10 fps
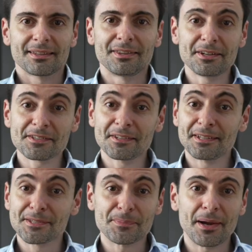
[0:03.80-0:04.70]
There's an
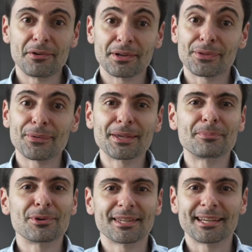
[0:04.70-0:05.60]
inspiring 3D
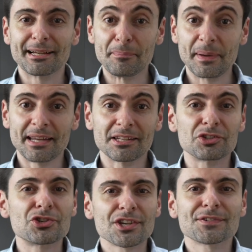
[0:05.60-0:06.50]
printing campaign
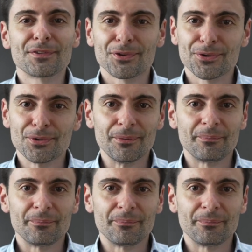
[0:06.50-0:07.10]
just for you.